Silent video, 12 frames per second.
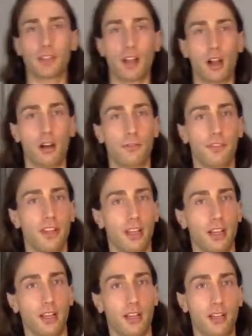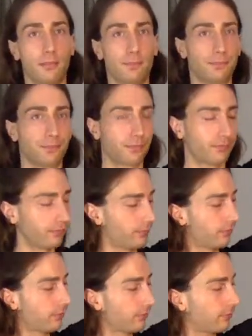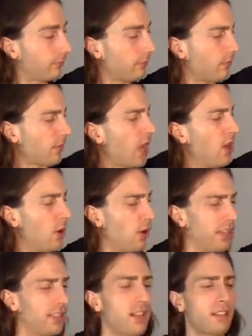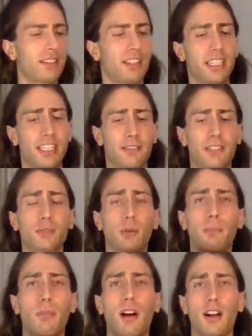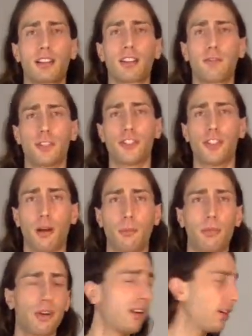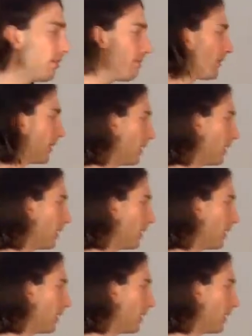of the, or it's not sleeves, these were parts of a jumper.